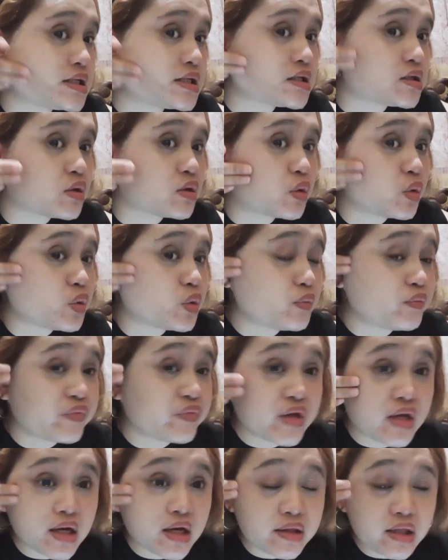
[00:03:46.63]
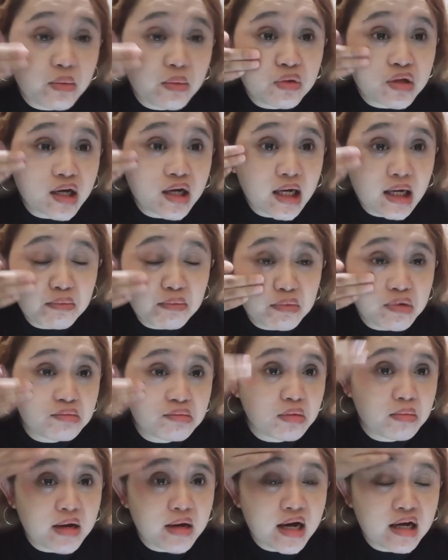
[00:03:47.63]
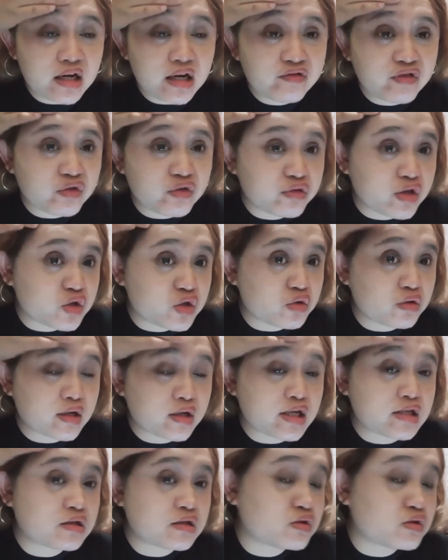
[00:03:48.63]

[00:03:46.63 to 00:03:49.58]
So, di mo na kailangan mo na mamahalin foundation, guys.